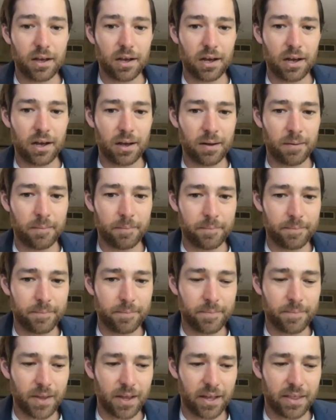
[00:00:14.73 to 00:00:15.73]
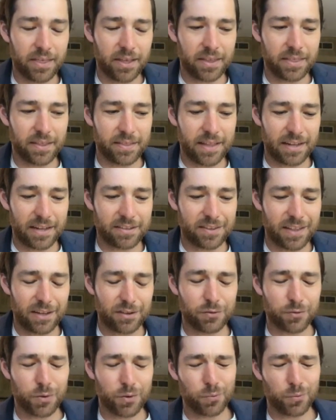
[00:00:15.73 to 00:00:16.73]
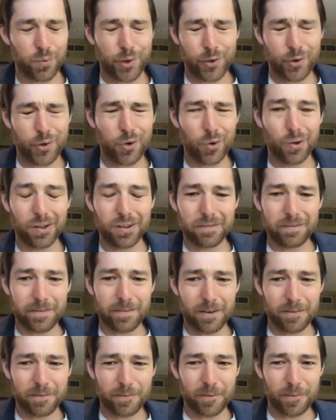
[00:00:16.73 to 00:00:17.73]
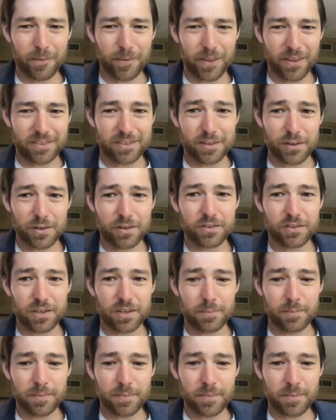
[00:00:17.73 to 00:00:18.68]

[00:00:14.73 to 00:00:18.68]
Um, I think that that's that's the real goal of, of this internship.